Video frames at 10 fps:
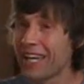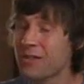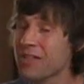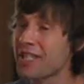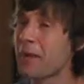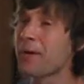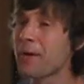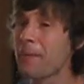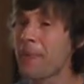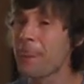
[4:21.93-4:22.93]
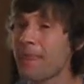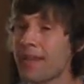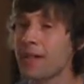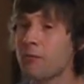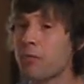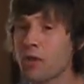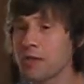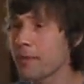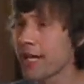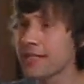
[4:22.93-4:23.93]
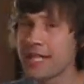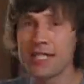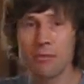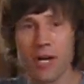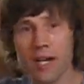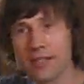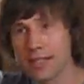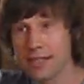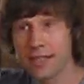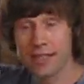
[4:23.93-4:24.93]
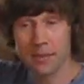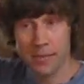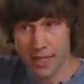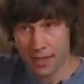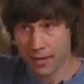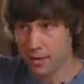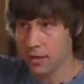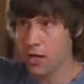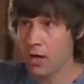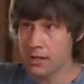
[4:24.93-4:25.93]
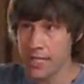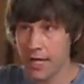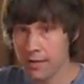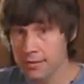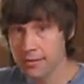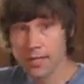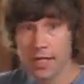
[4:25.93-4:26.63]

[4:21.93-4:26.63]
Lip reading: it was summer, Bones Brigade, Stacy Peralta did something on Dogtown,